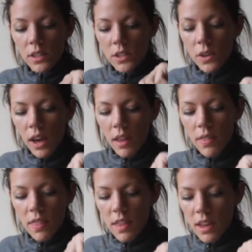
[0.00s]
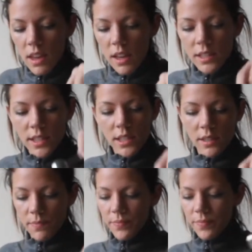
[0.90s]
So add this.
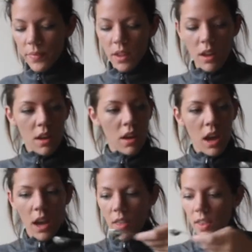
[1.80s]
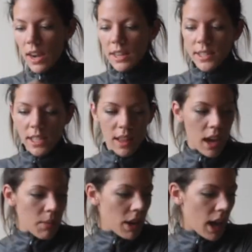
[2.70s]
And then the next thing that
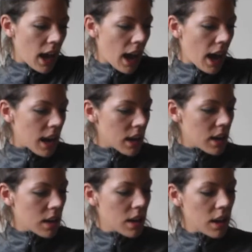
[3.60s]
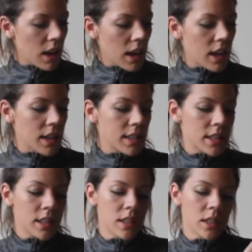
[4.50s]
I'm going to add
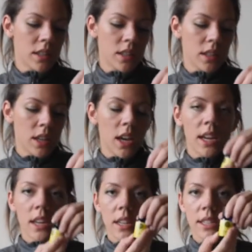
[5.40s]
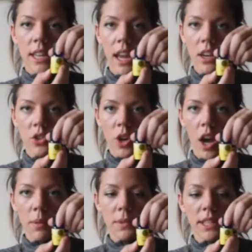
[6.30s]
is 10
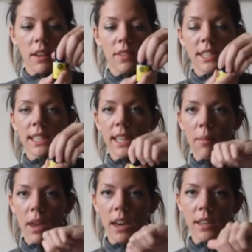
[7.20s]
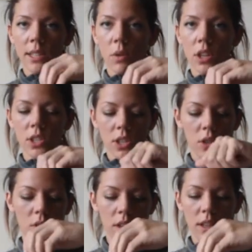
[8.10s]
drops of this lemon, because I want to
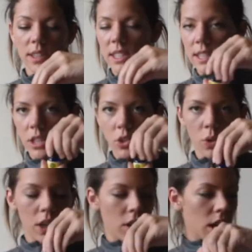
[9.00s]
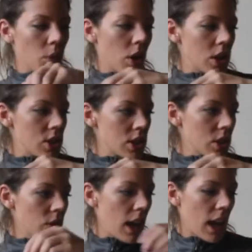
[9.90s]
do, it's an essential oil, and I want to
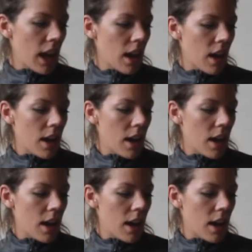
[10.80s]
do a